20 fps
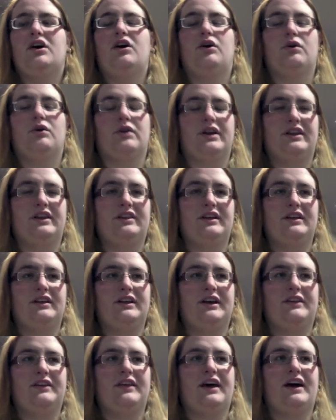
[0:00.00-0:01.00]
or anything
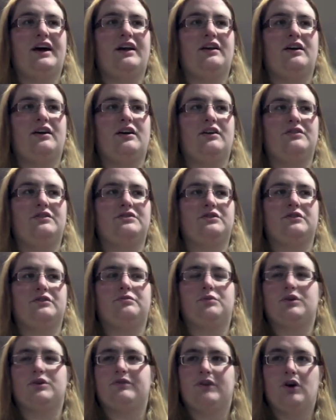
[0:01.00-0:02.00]
like that. Sort of
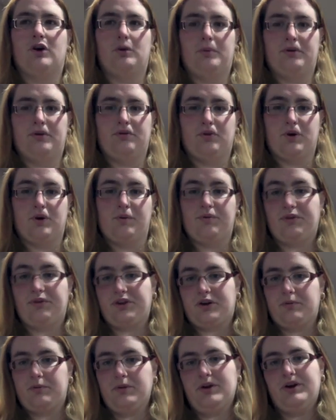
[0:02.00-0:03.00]
more of an open forum for the
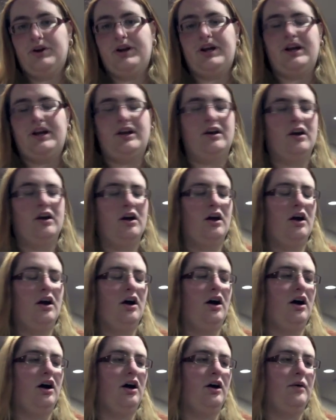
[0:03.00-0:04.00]
community.
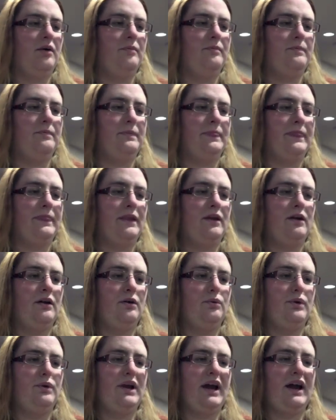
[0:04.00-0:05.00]

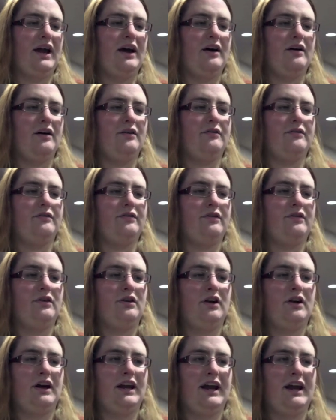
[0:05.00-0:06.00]
We have
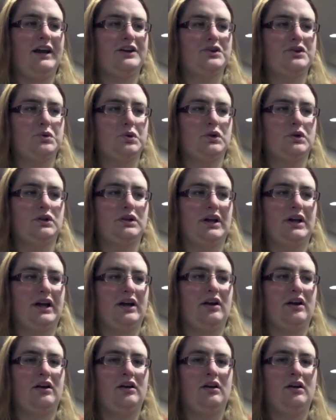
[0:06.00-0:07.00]
an actual
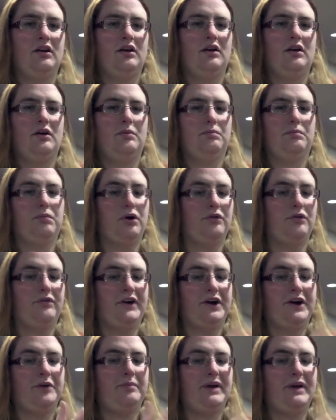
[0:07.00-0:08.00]
like
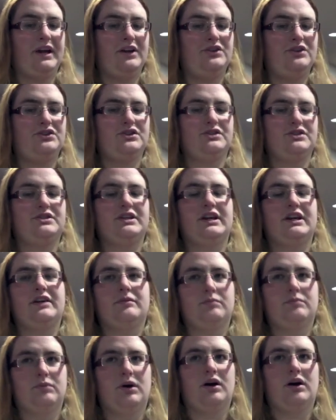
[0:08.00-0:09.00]
profile page just to
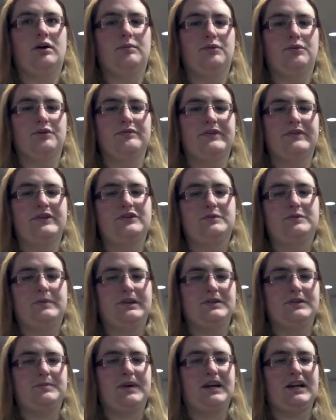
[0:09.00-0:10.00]
get more views,
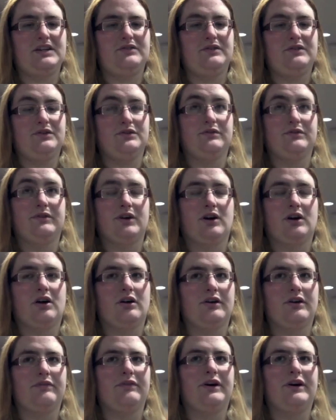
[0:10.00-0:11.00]
because page views are very hard
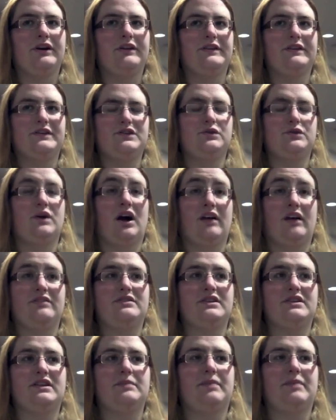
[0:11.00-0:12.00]
to find unless you
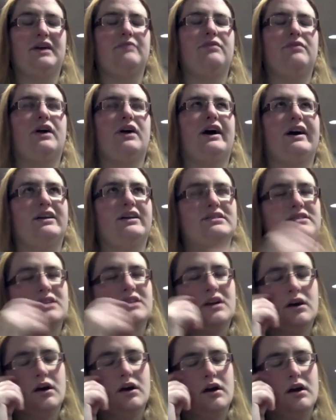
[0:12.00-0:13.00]
constantly pay for ads.
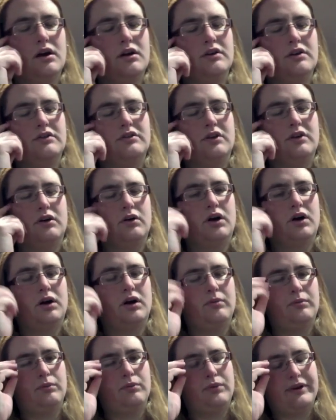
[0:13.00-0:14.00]

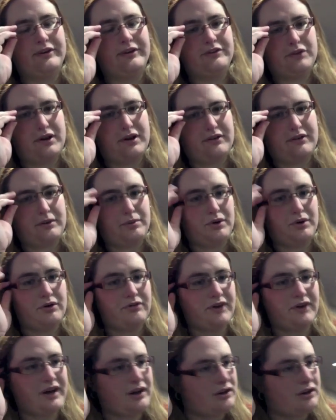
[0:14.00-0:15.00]
So we also have a
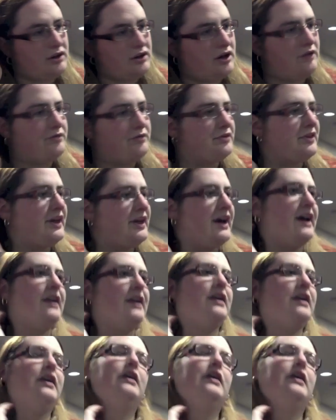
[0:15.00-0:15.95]
profile up for that.